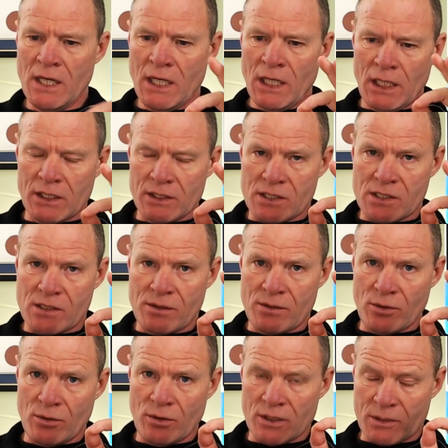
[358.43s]
is
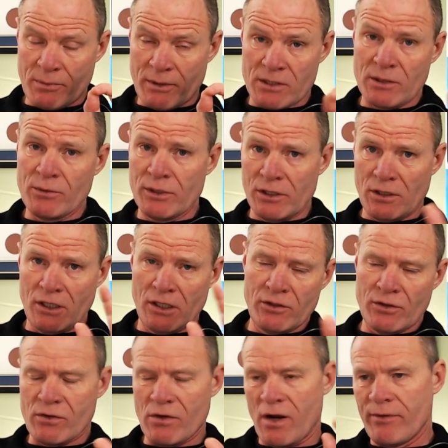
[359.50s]
to, especially when you're in
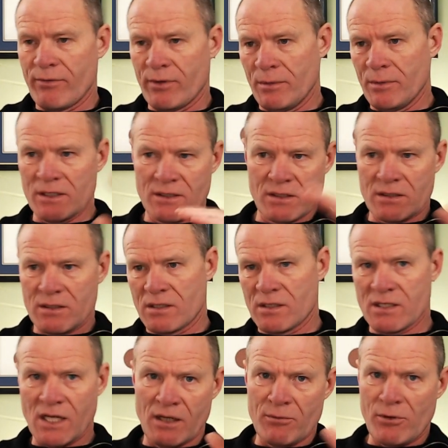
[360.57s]
your driveway, because it's the
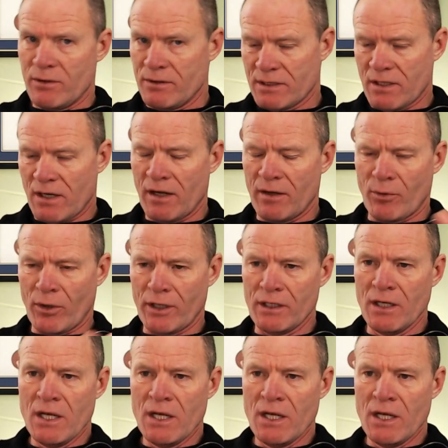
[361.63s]
same all the time, right?